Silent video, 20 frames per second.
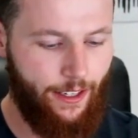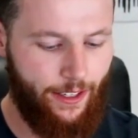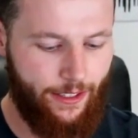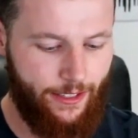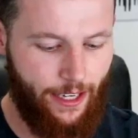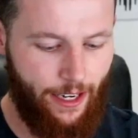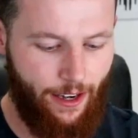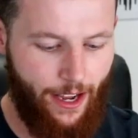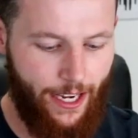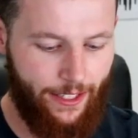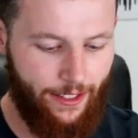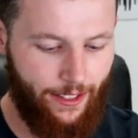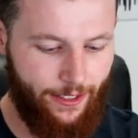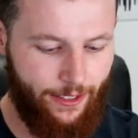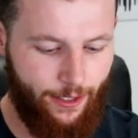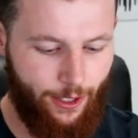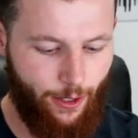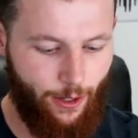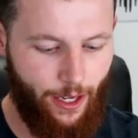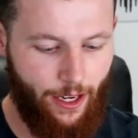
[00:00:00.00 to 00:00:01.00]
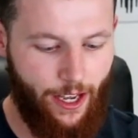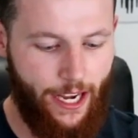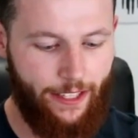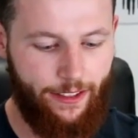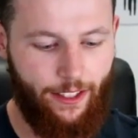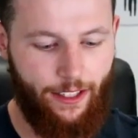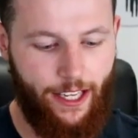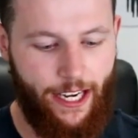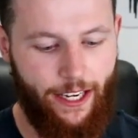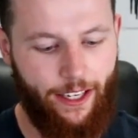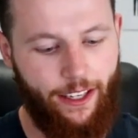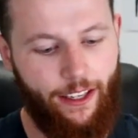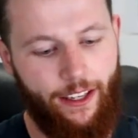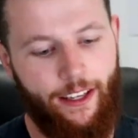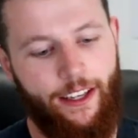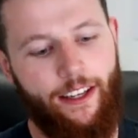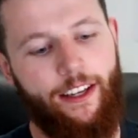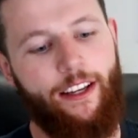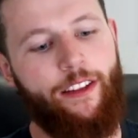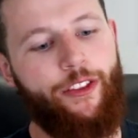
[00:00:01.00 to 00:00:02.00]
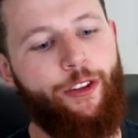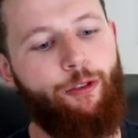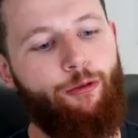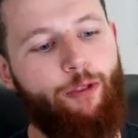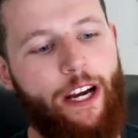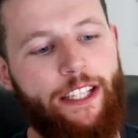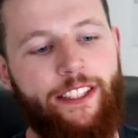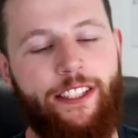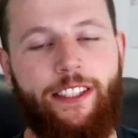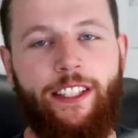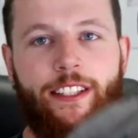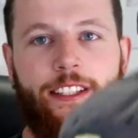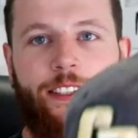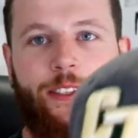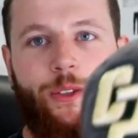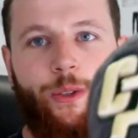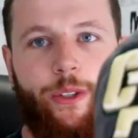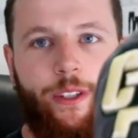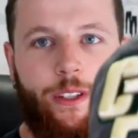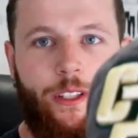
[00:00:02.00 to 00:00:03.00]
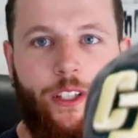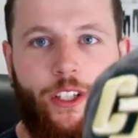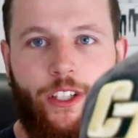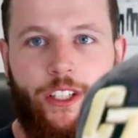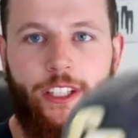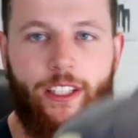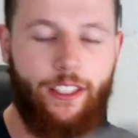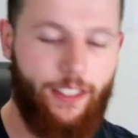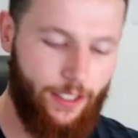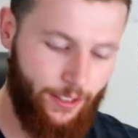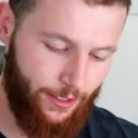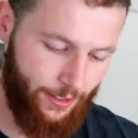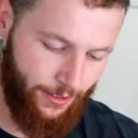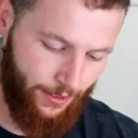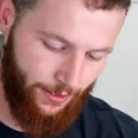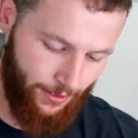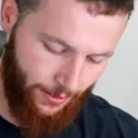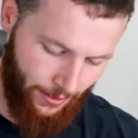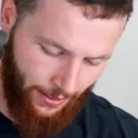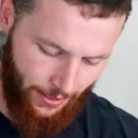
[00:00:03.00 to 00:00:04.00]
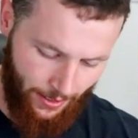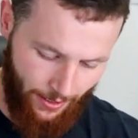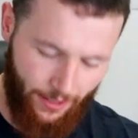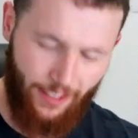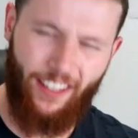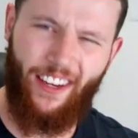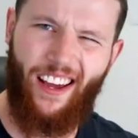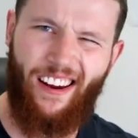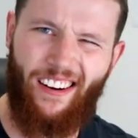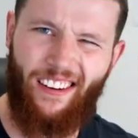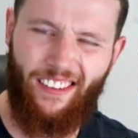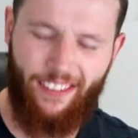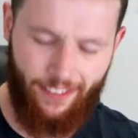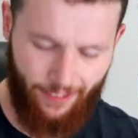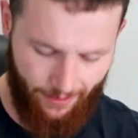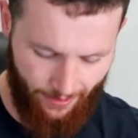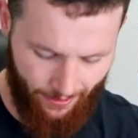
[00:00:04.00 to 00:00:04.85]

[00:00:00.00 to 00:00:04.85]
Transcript: Because I like this too. I like the like the rustic sort of look. You know?